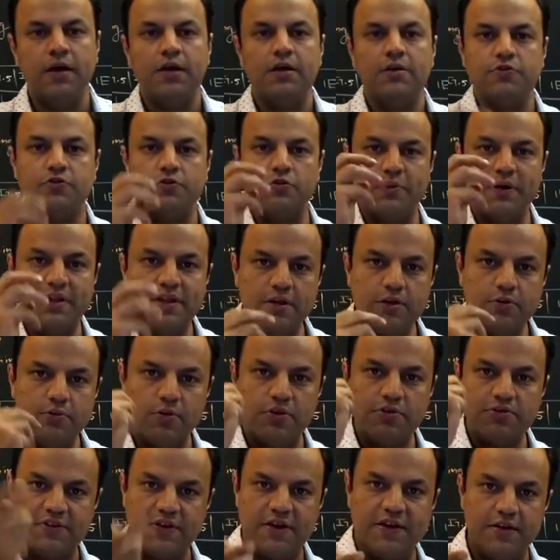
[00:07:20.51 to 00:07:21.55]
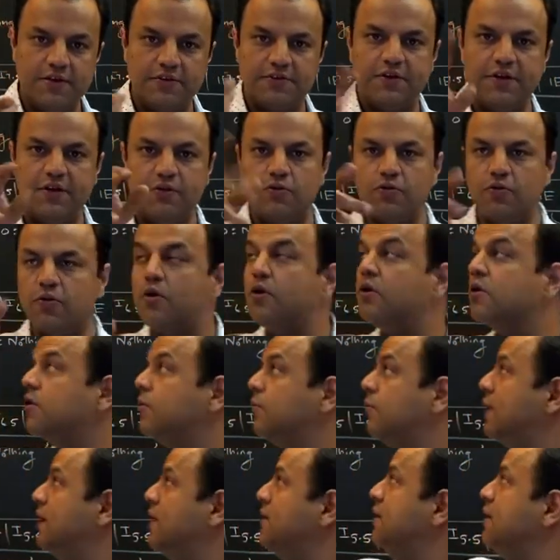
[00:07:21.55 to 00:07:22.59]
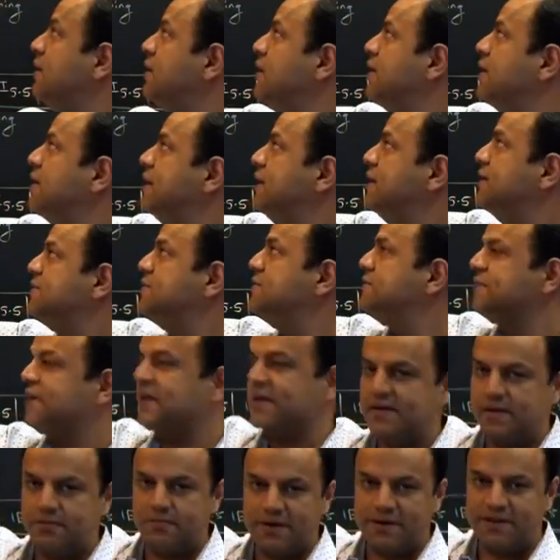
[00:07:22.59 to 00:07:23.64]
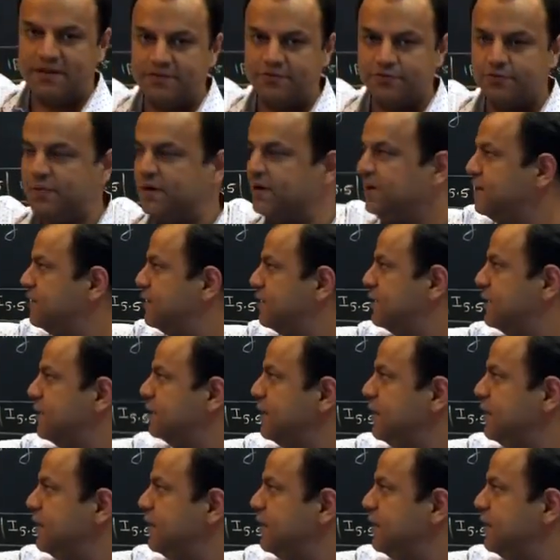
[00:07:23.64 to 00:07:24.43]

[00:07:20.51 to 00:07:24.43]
So whether you want to send a 0 or a 1 is decided by this bit.